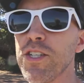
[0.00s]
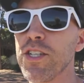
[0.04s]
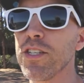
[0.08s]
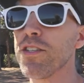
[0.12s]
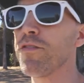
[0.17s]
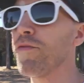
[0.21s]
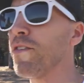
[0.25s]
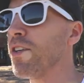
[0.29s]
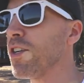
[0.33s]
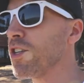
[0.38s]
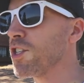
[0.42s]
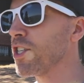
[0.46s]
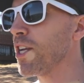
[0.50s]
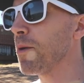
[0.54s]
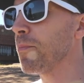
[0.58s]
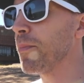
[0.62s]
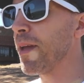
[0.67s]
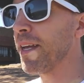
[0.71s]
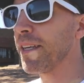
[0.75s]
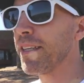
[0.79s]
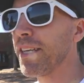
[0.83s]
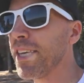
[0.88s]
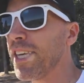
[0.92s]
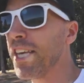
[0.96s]
just finished up
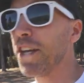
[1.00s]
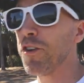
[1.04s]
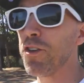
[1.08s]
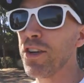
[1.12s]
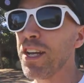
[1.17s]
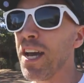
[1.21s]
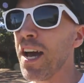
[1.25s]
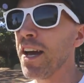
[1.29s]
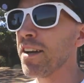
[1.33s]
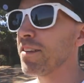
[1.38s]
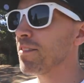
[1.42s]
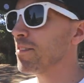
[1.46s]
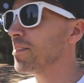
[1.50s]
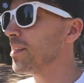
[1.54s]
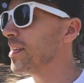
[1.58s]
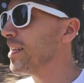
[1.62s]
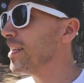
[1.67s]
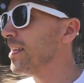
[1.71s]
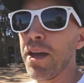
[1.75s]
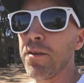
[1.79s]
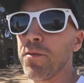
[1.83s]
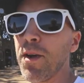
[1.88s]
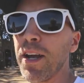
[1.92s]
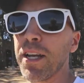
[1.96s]
that
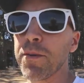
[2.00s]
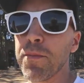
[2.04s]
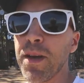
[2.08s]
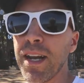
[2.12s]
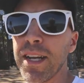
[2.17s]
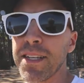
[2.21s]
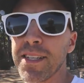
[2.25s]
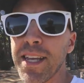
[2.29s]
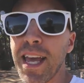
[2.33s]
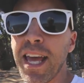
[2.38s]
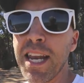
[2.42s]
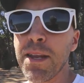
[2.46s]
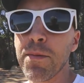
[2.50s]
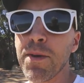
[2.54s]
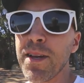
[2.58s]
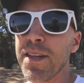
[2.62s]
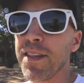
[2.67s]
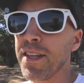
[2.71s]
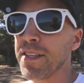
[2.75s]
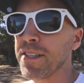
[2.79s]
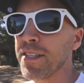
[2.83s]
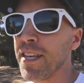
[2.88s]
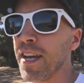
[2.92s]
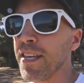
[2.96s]
CuriOdyssey. I'd recommend it to anybody
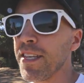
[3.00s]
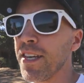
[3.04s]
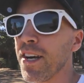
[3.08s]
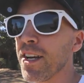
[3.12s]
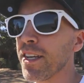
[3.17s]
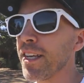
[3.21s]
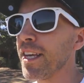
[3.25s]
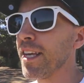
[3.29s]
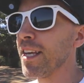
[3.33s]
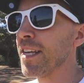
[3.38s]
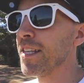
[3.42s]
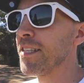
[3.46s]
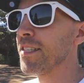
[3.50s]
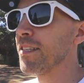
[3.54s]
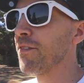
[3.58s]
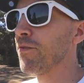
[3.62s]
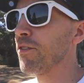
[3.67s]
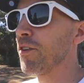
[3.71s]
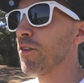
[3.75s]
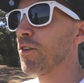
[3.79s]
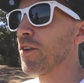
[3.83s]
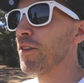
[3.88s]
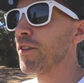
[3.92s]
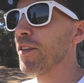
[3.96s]
that's got young kids if
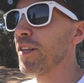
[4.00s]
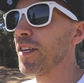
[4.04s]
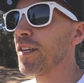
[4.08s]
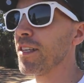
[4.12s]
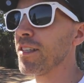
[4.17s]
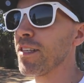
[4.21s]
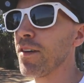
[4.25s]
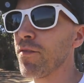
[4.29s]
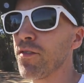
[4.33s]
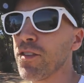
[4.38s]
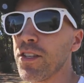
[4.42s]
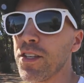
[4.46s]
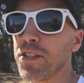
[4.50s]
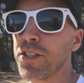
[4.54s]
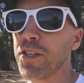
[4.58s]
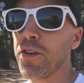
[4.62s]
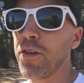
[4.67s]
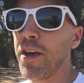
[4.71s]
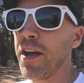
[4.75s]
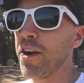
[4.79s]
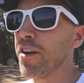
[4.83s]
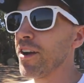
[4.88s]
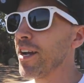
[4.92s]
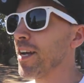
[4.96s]
you're in the San
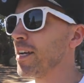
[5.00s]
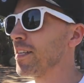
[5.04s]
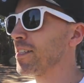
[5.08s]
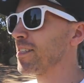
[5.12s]
Francisco area.